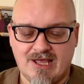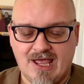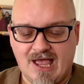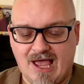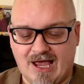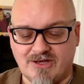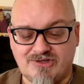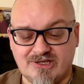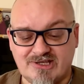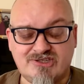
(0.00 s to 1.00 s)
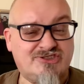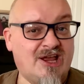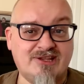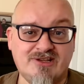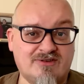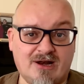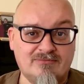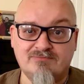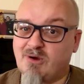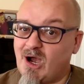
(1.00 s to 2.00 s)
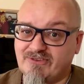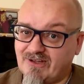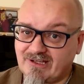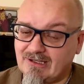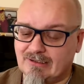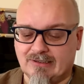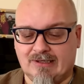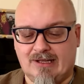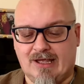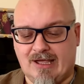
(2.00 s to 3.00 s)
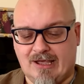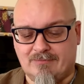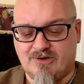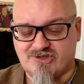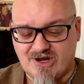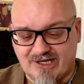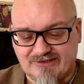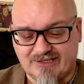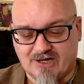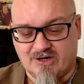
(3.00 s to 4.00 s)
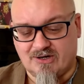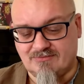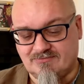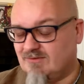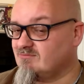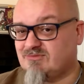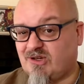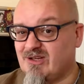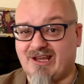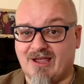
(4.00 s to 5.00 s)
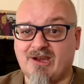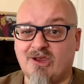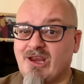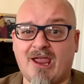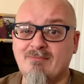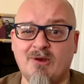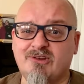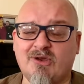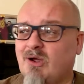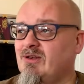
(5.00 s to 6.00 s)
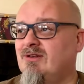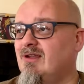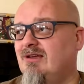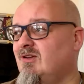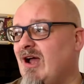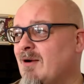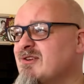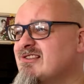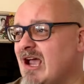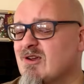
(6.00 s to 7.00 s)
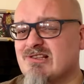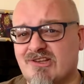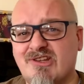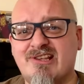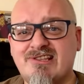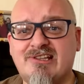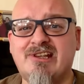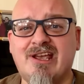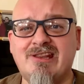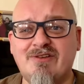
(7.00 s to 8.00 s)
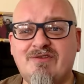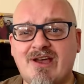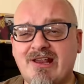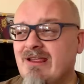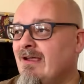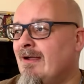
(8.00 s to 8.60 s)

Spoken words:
and just chance our arm. Bought a ticket, tried to get on, couldn't get booked on. I was literally sitting in the ferry